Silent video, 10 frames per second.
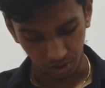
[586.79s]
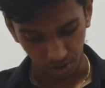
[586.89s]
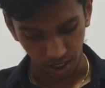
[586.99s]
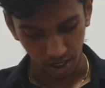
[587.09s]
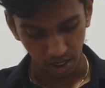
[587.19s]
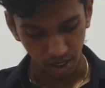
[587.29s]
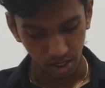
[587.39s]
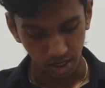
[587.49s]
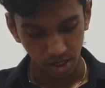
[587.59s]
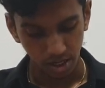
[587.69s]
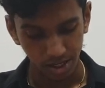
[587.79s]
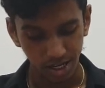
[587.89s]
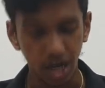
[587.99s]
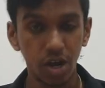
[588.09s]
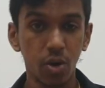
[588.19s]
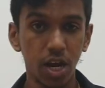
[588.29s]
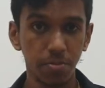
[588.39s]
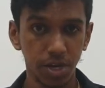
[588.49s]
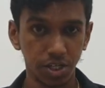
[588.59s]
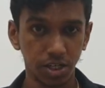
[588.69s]
Okay. The ROI
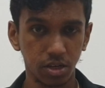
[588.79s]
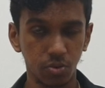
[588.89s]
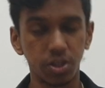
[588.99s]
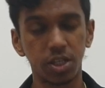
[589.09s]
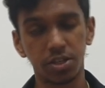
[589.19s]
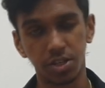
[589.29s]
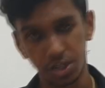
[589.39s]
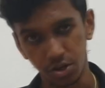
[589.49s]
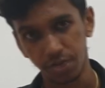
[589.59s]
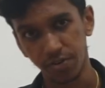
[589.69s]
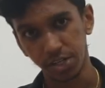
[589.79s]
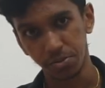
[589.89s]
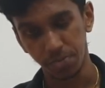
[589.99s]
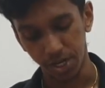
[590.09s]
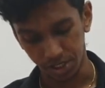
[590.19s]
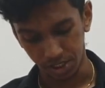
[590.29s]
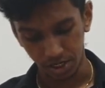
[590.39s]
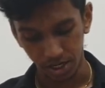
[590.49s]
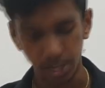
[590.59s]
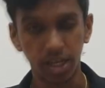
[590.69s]
measure, which is the return on investment measure,
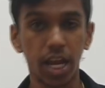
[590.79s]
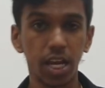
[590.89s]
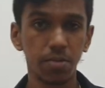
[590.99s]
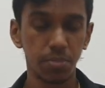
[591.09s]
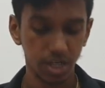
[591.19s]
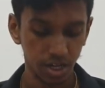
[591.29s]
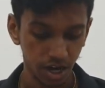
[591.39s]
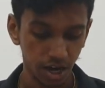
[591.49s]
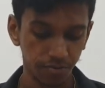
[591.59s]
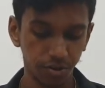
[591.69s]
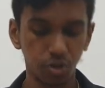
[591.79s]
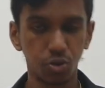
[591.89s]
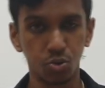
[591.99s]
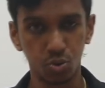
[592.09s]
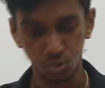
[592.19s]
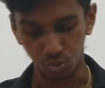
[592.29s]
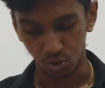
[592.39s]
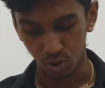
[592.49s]
can be derived to two,